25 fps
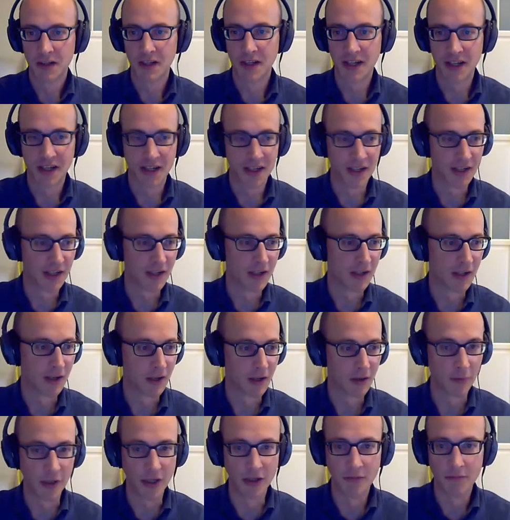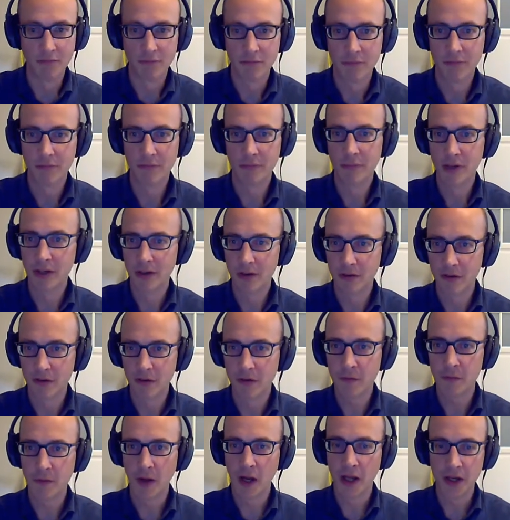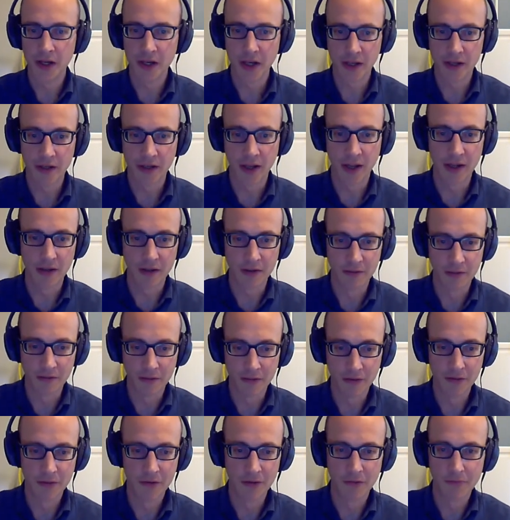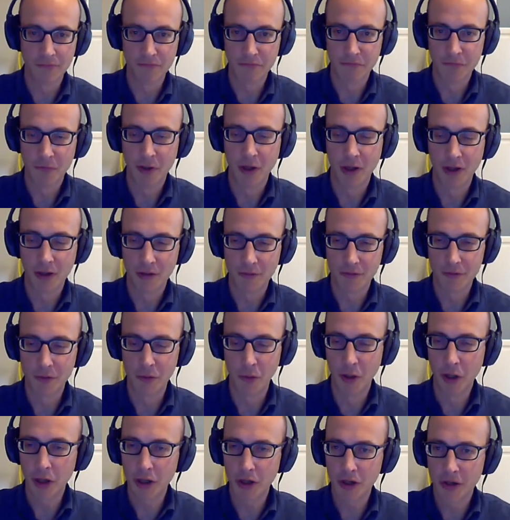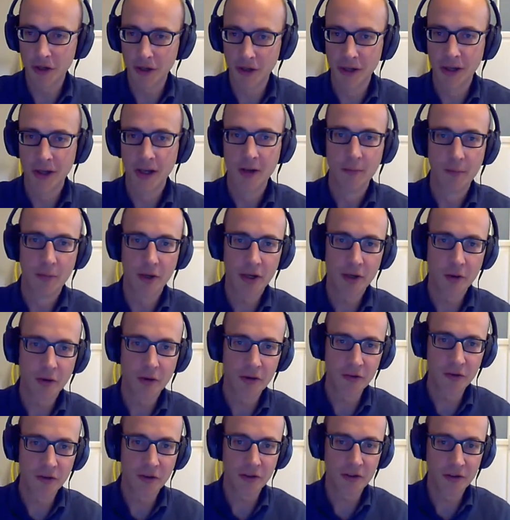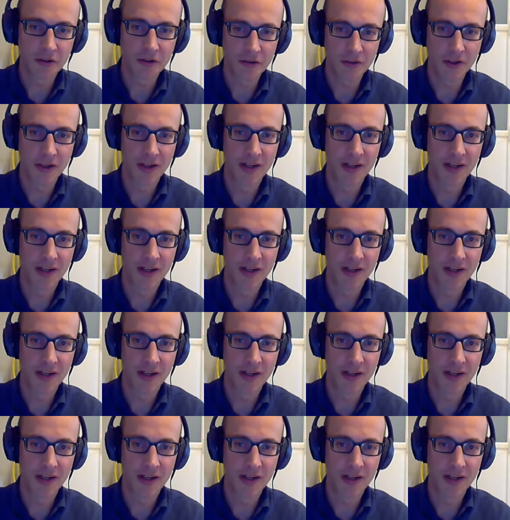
I mean, because it's fun and to learn, but also